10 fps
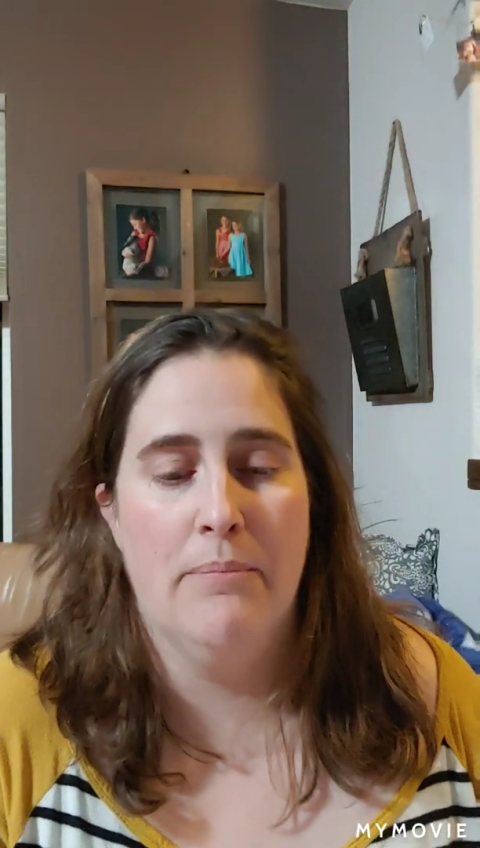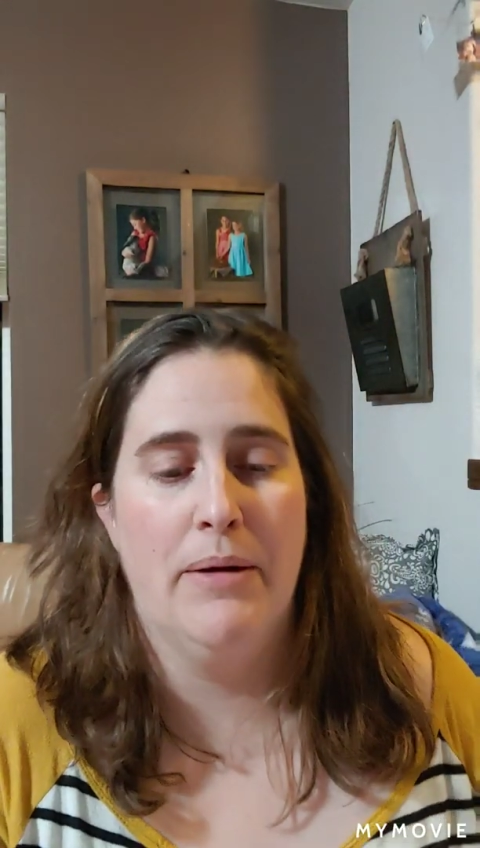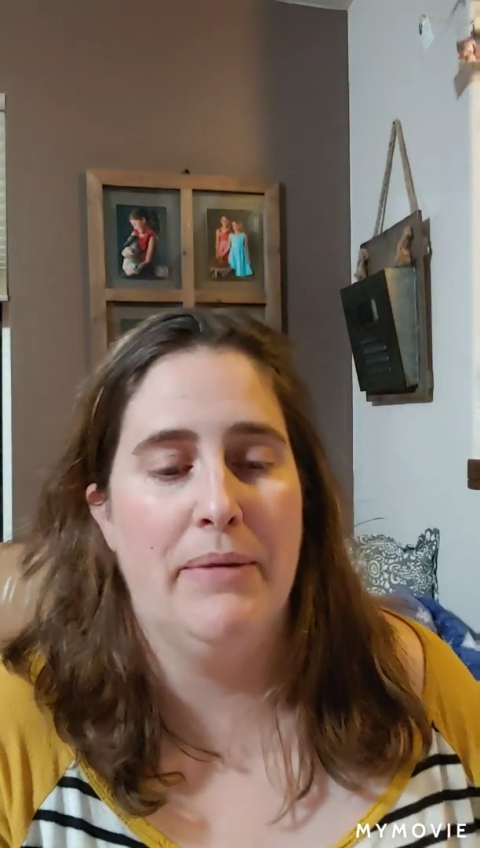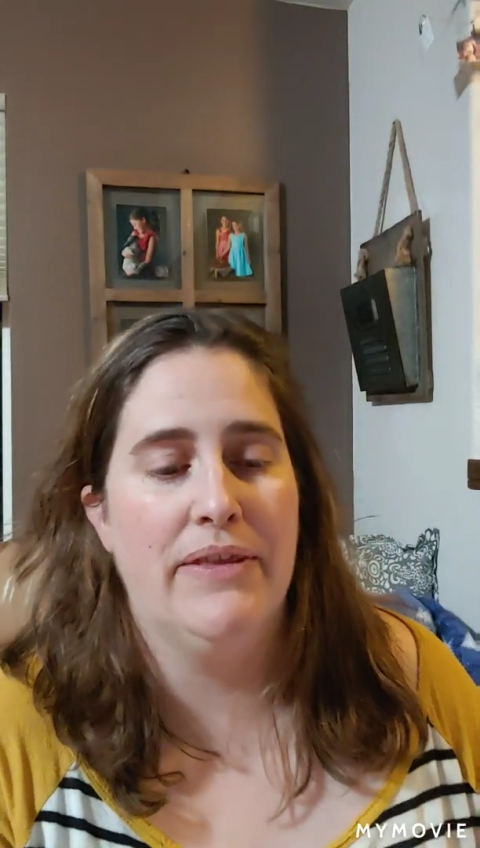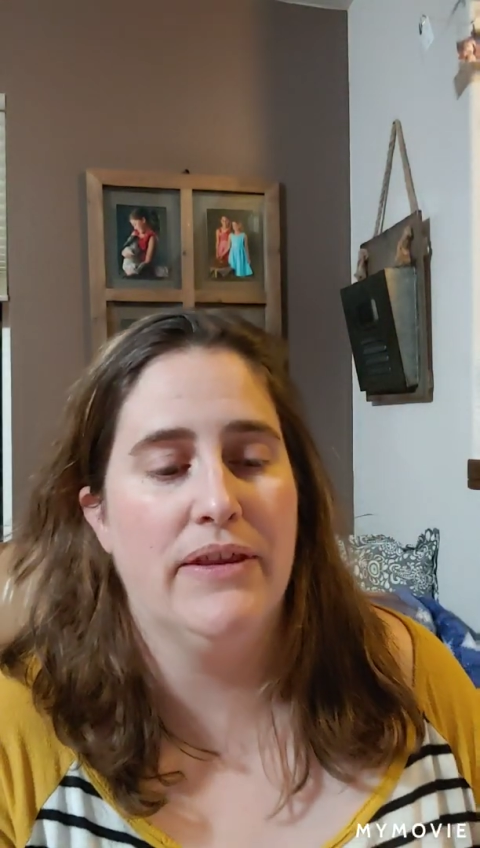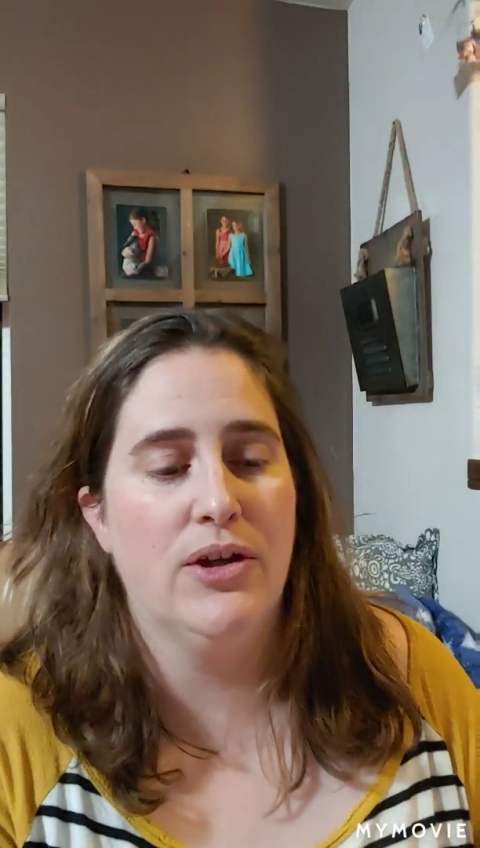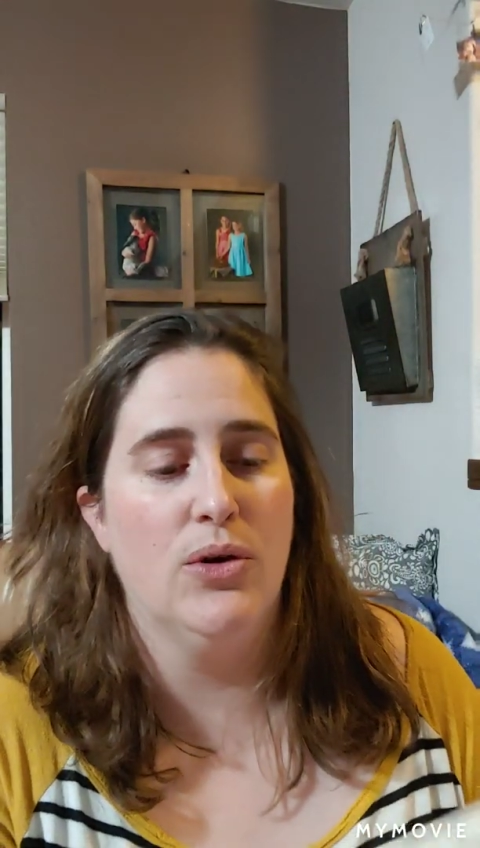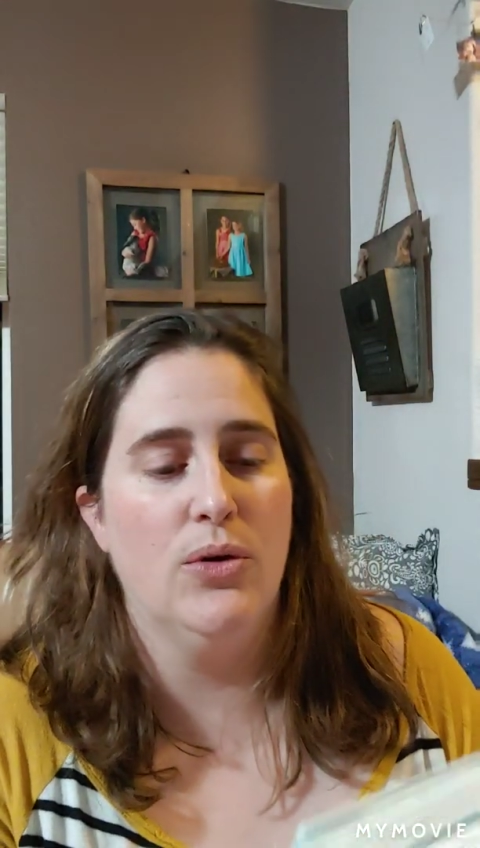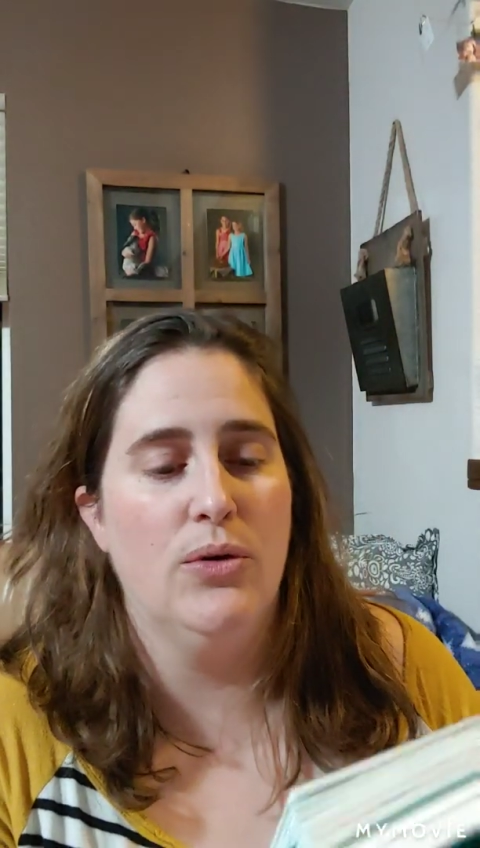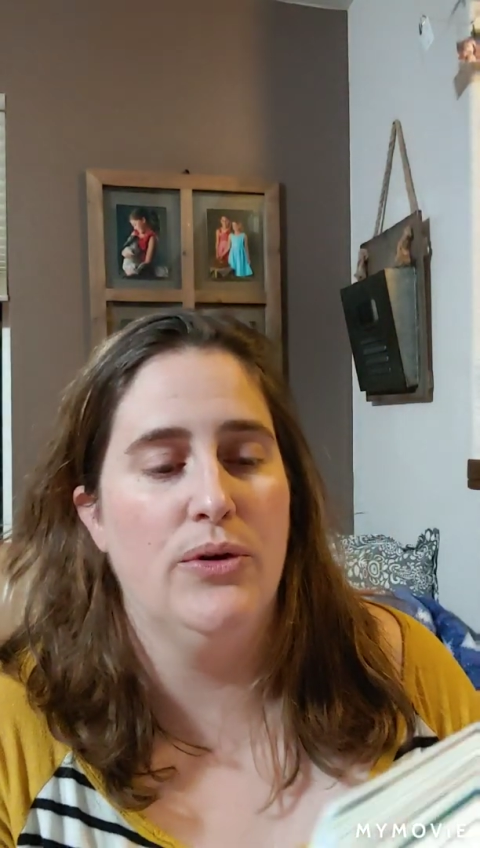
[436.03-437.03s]
My monthly
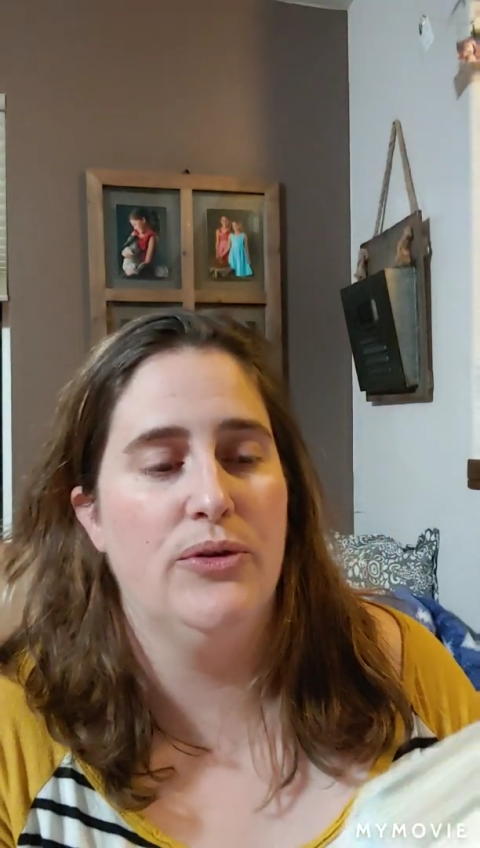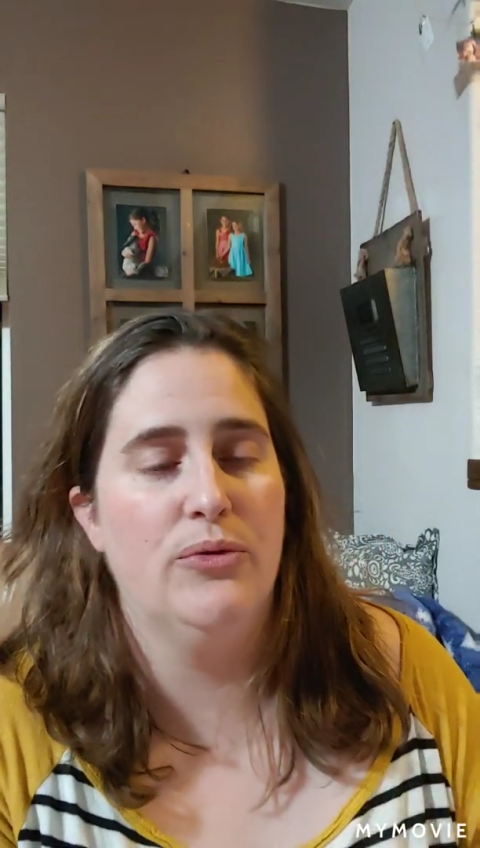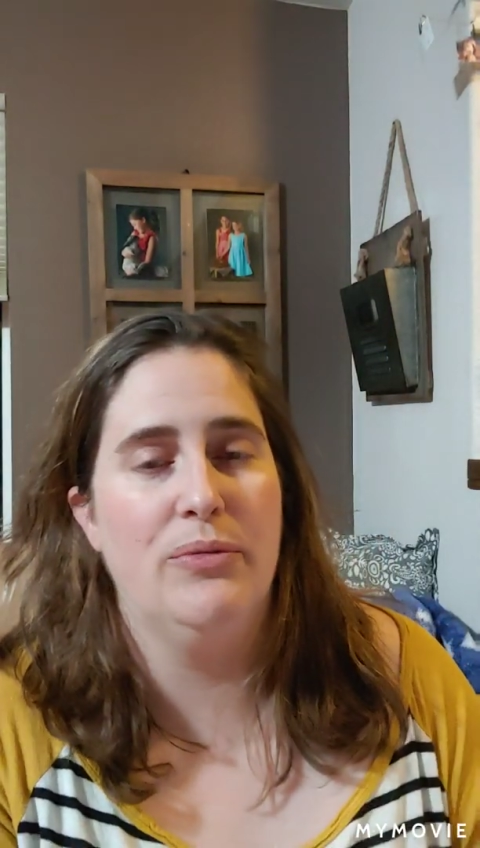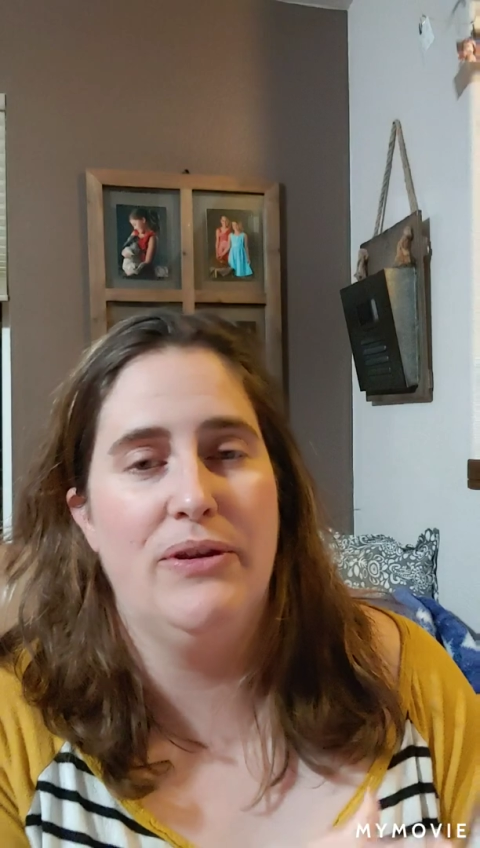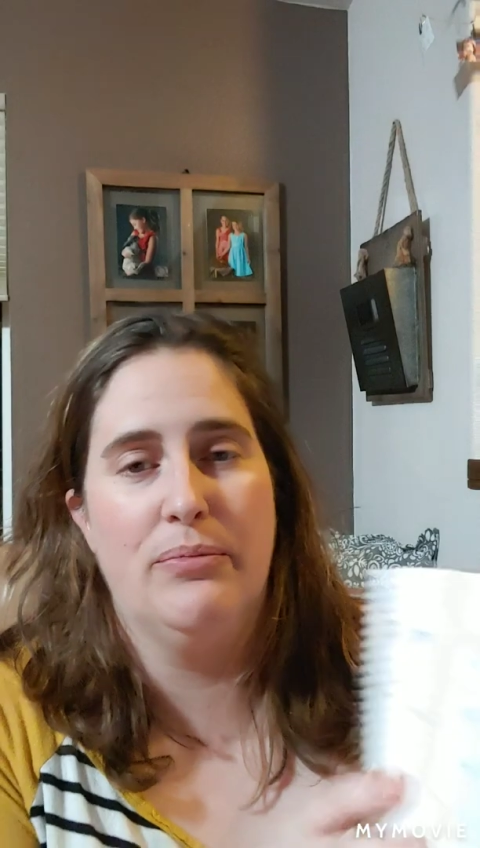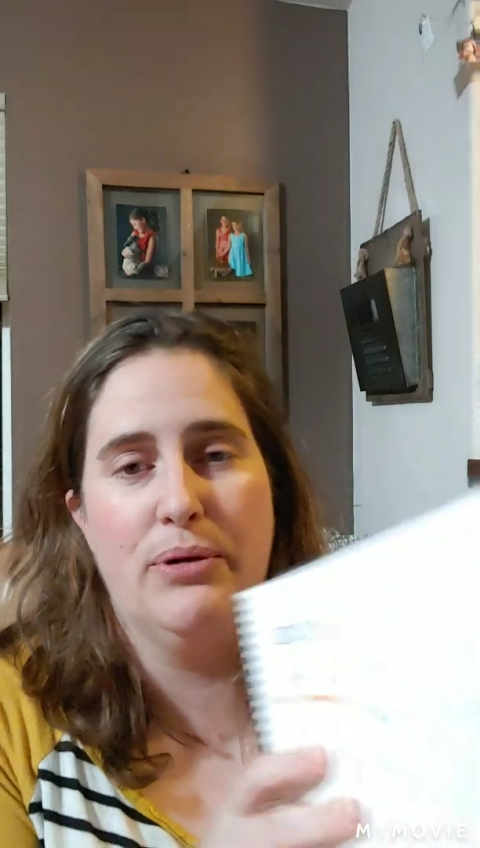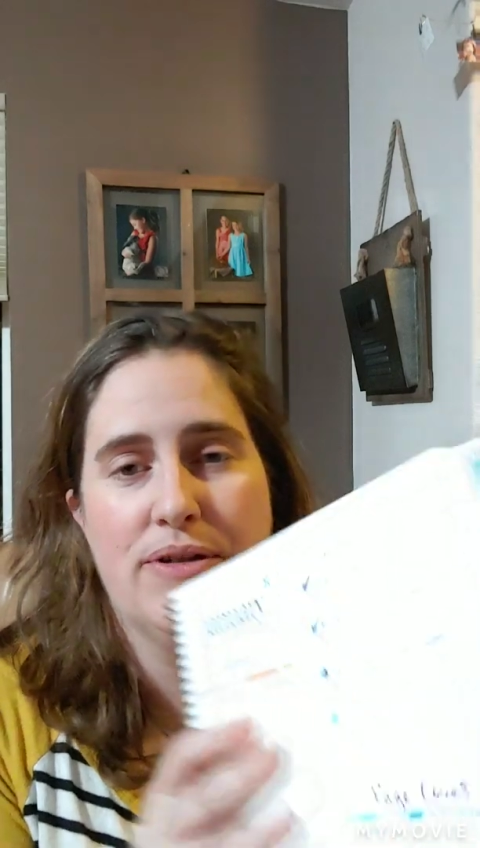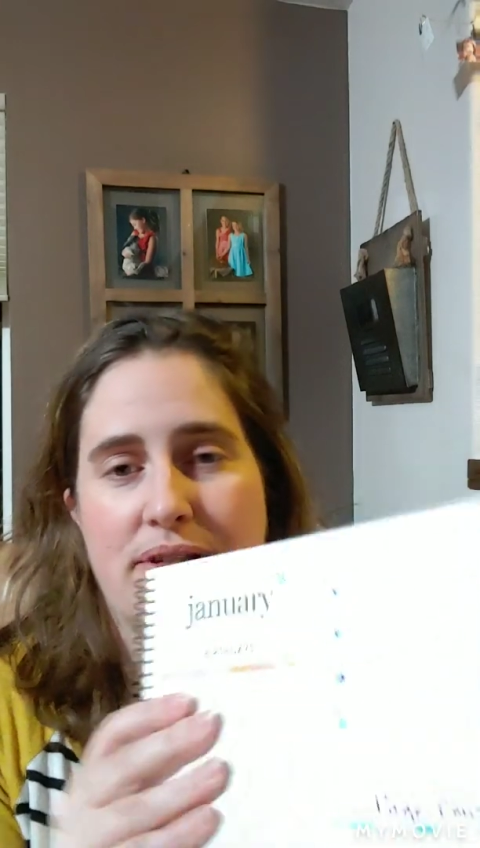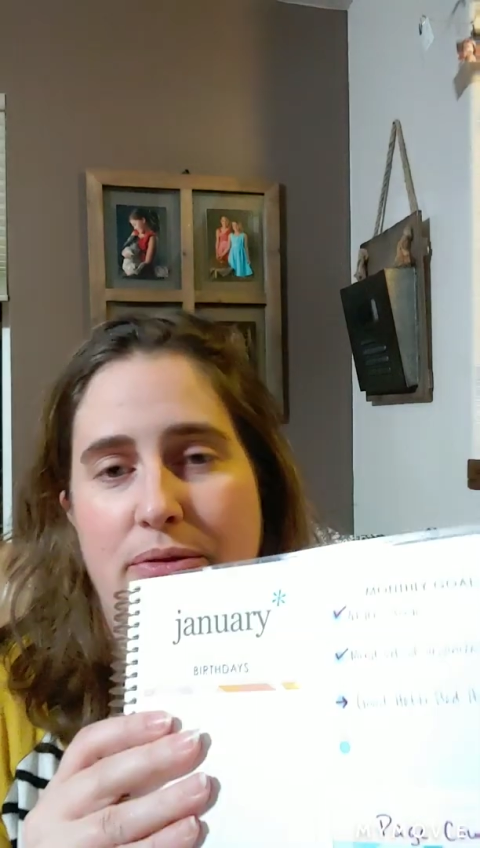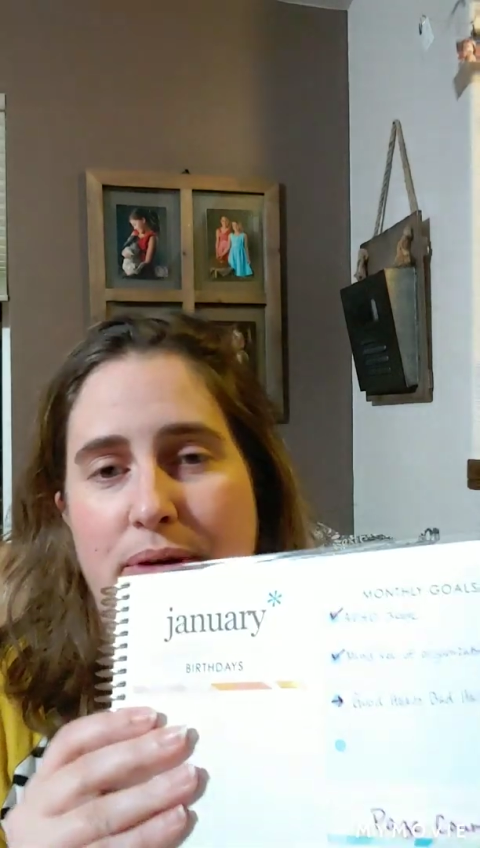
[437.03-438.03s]
goals will be the
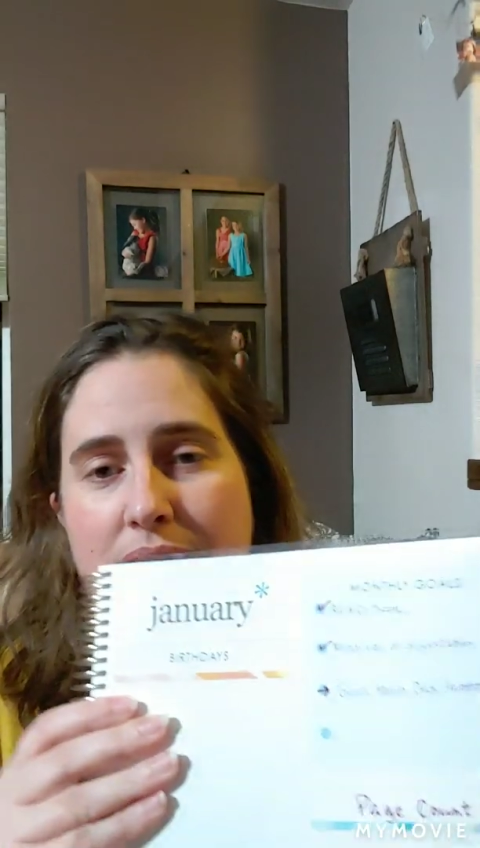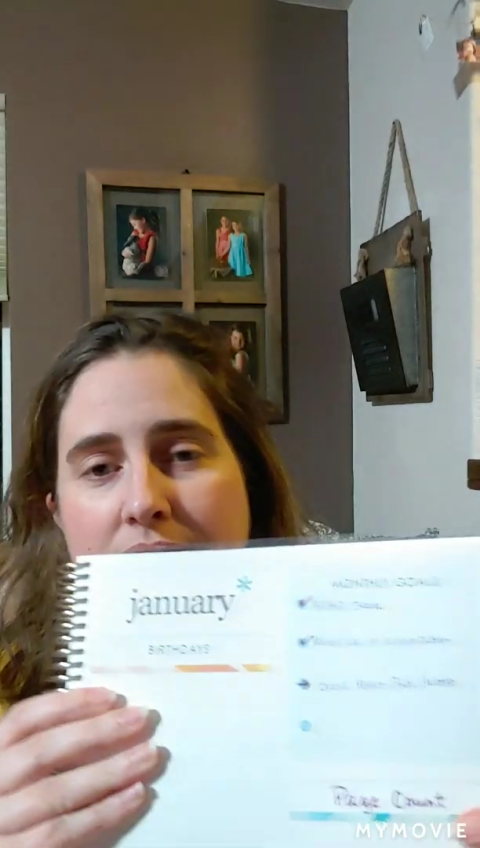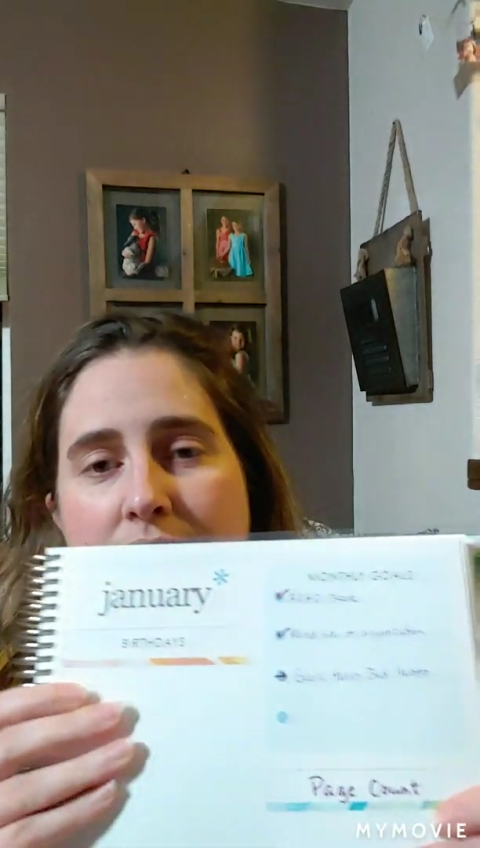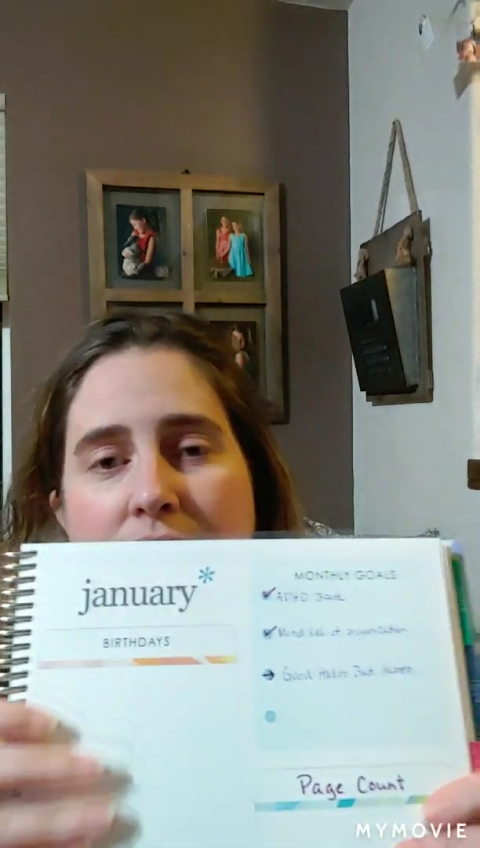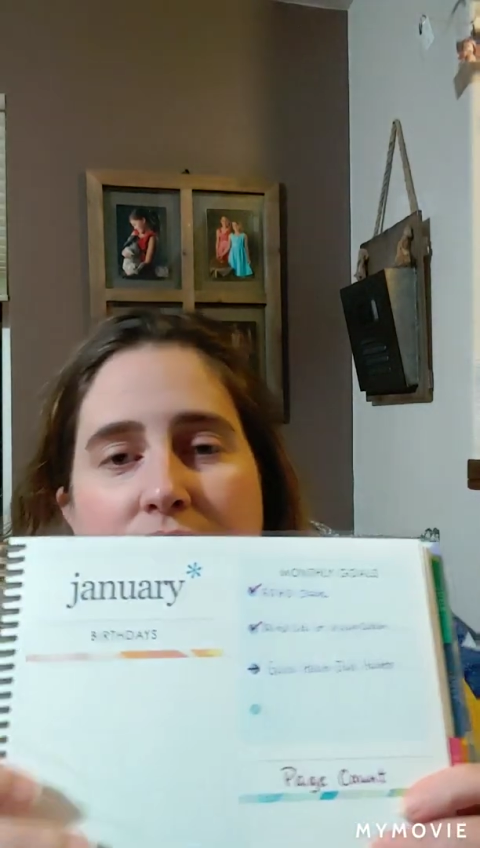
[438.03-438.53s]
books I read.